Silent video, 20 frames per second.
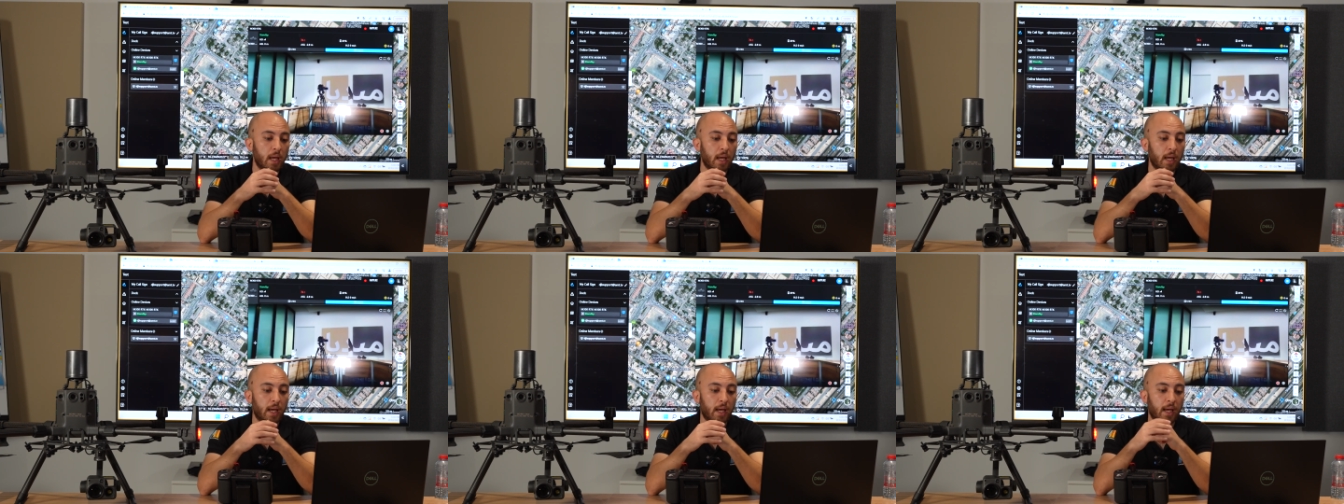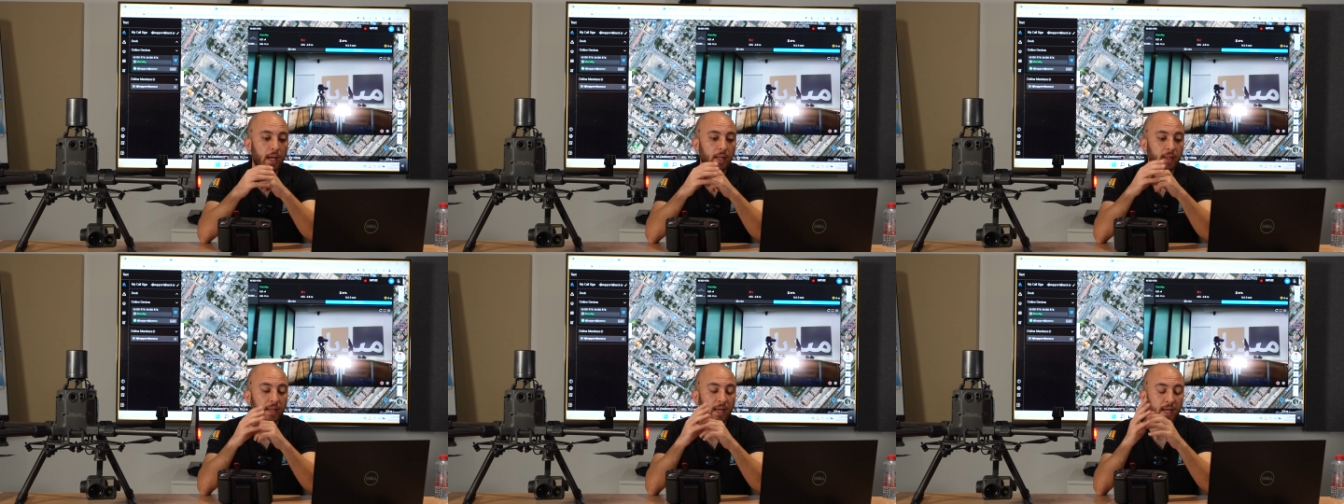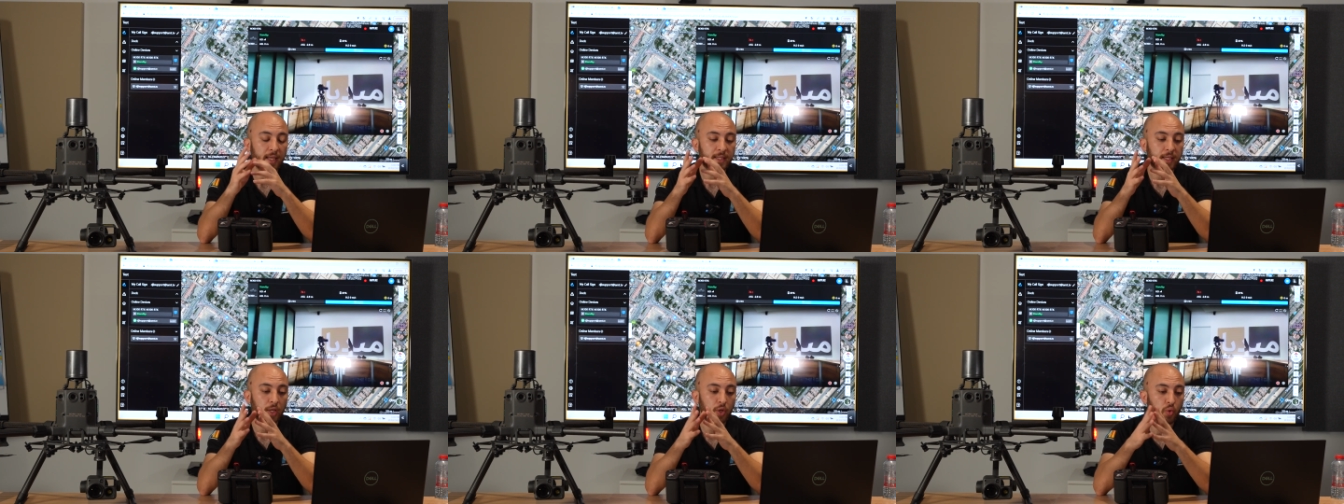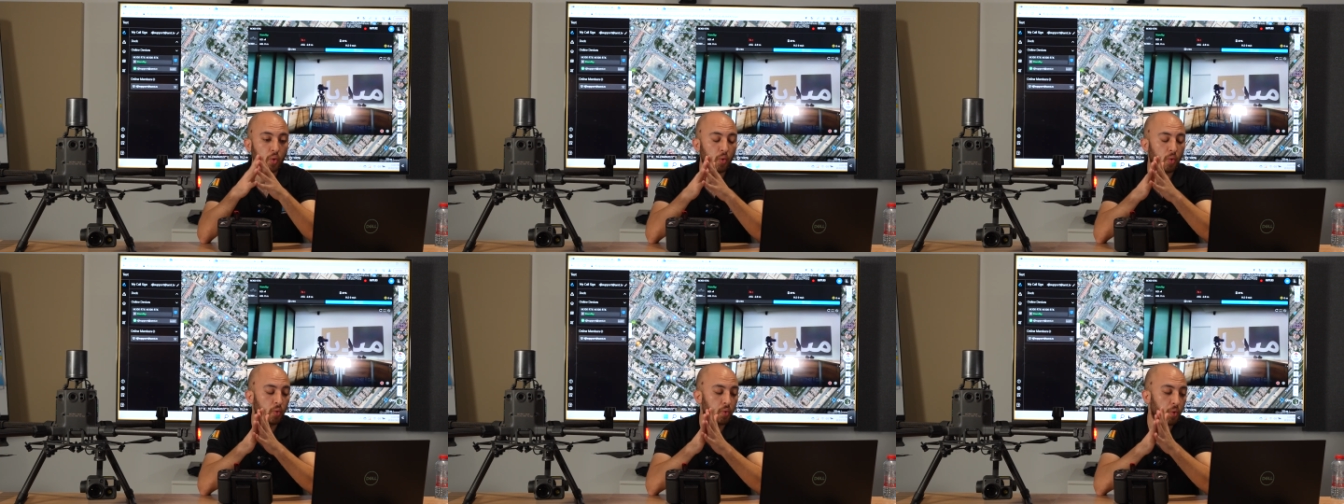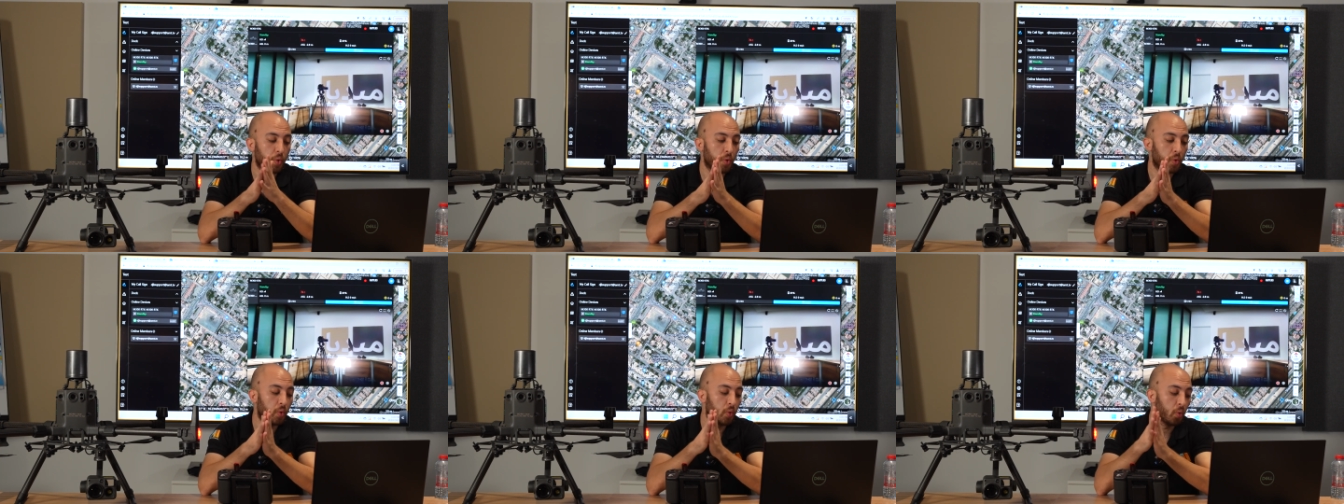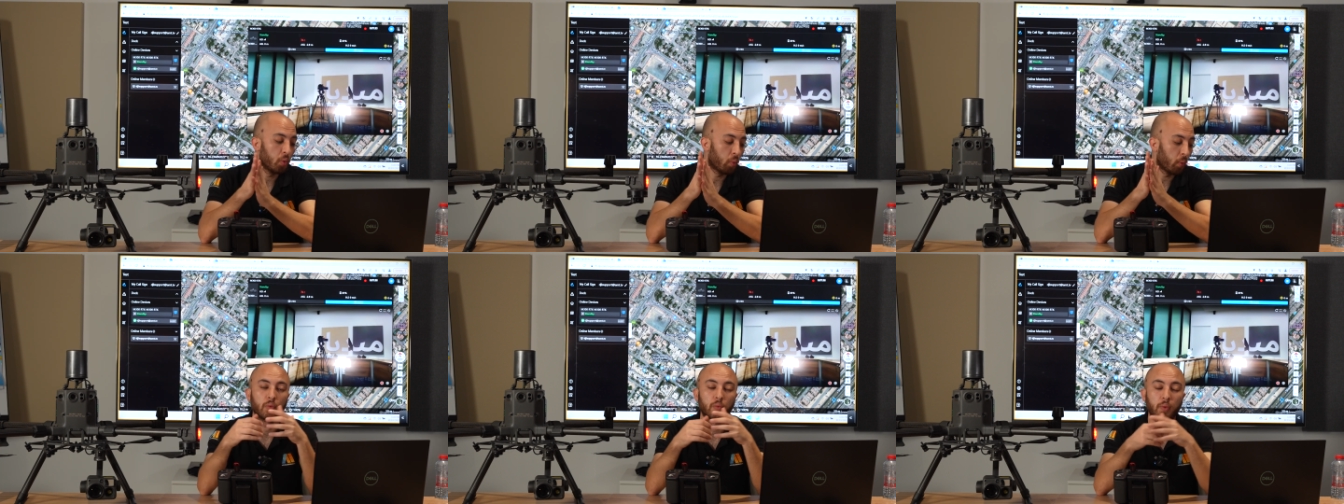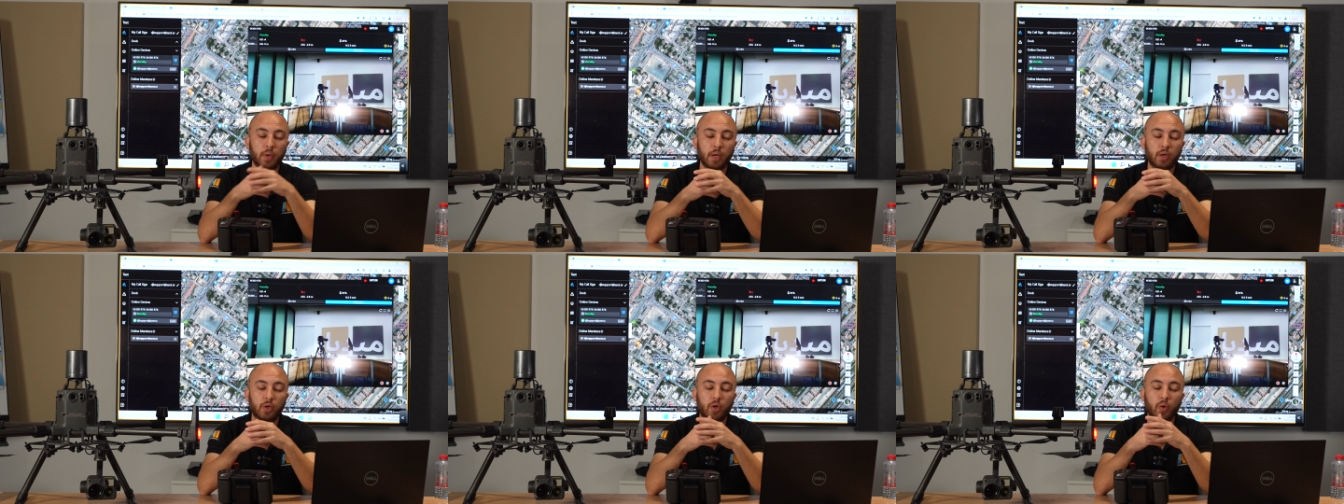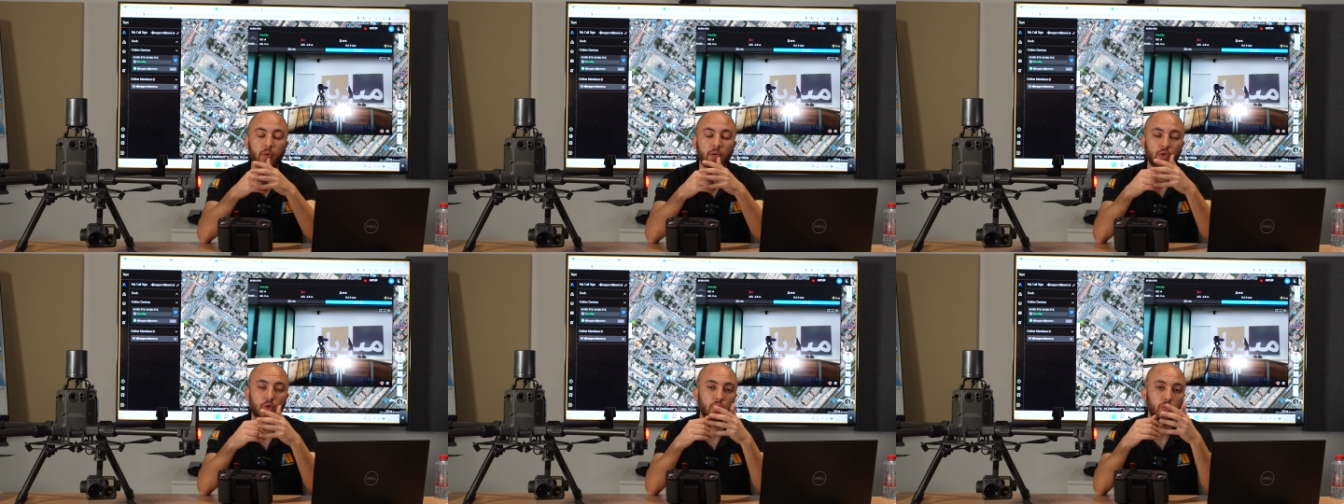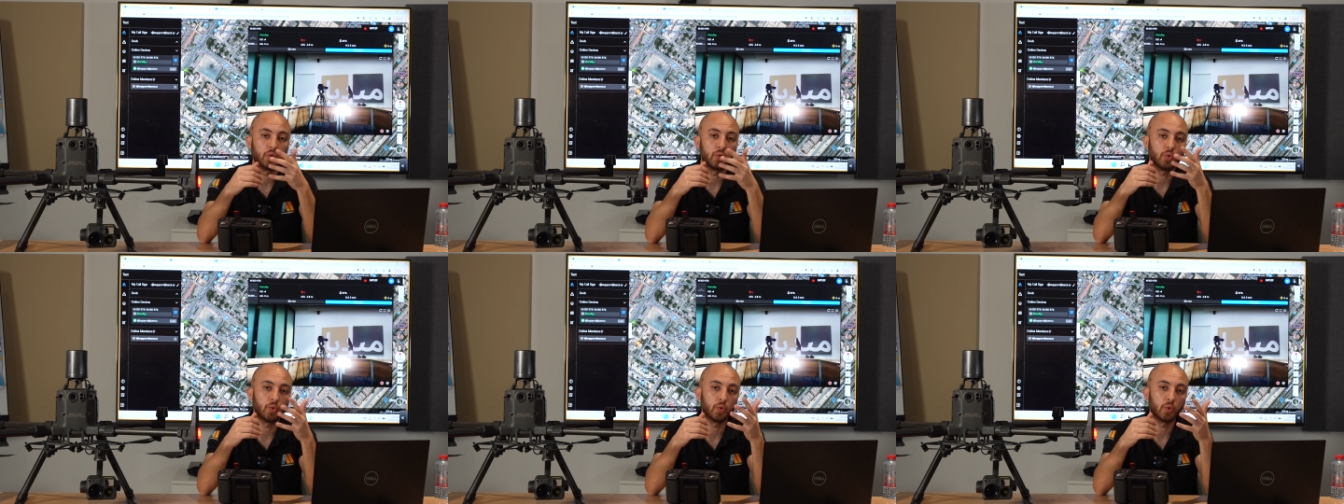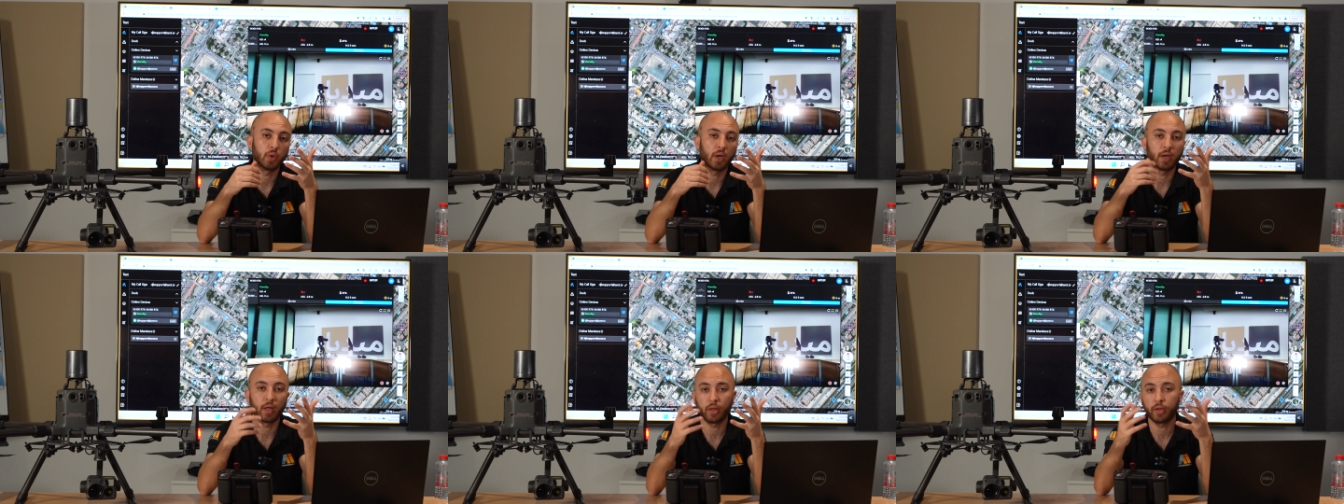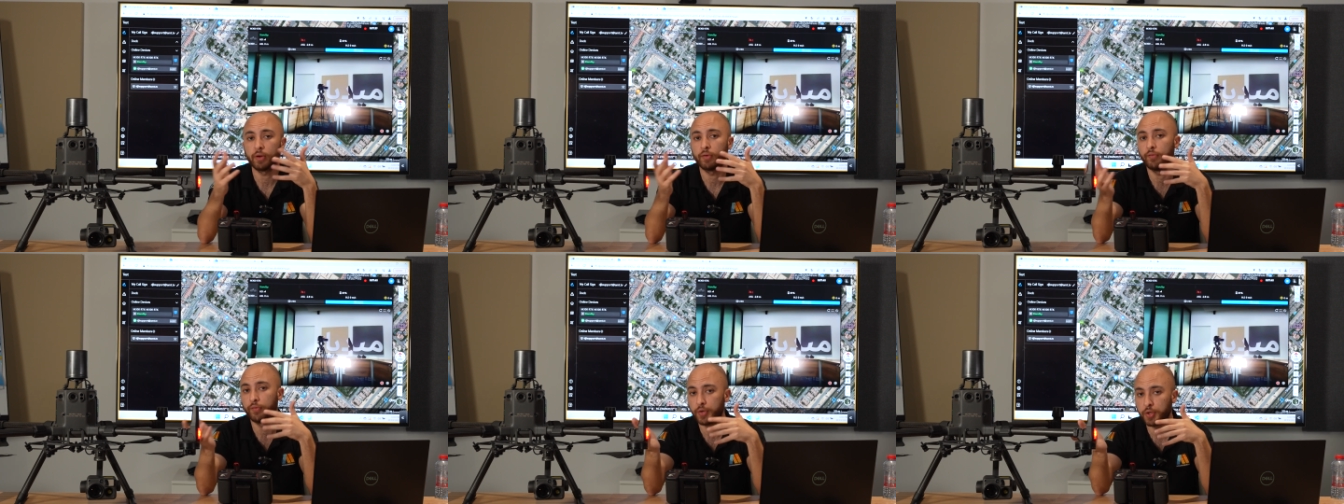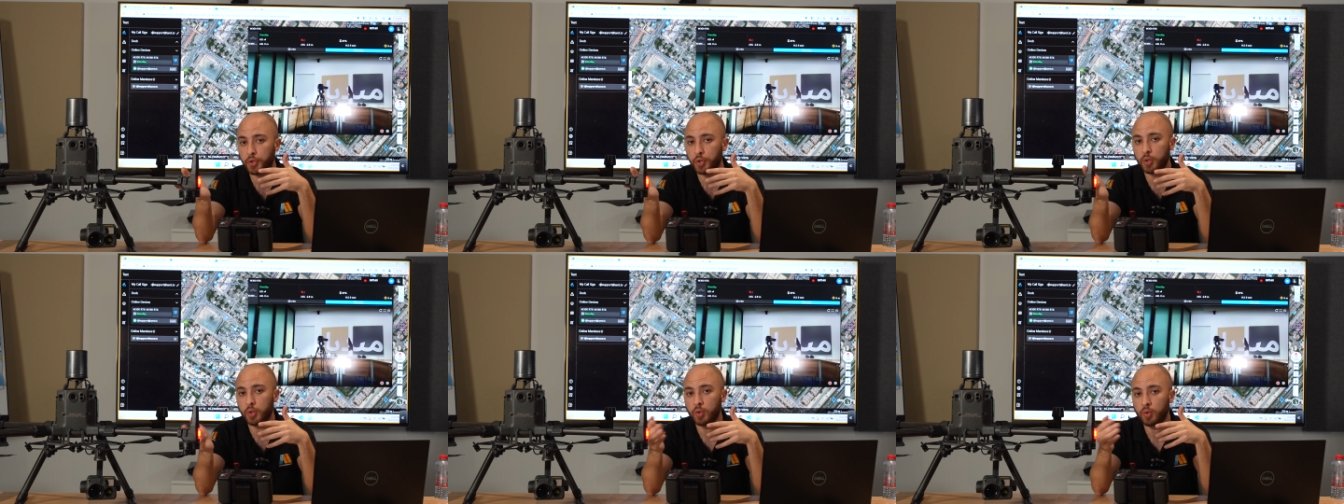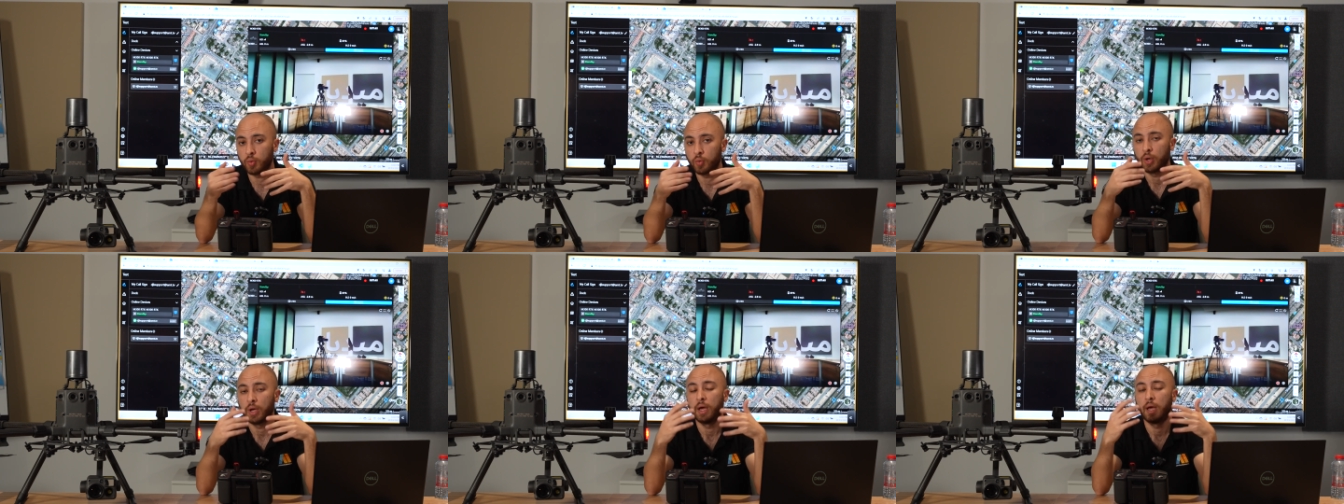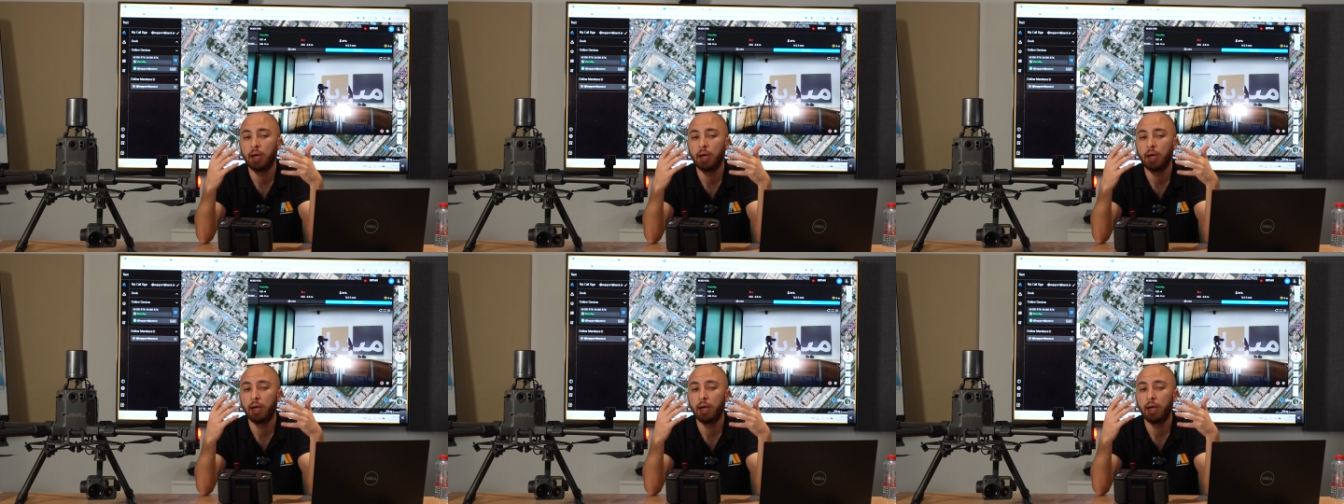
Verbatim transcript: And as I told you, we are going to do another video.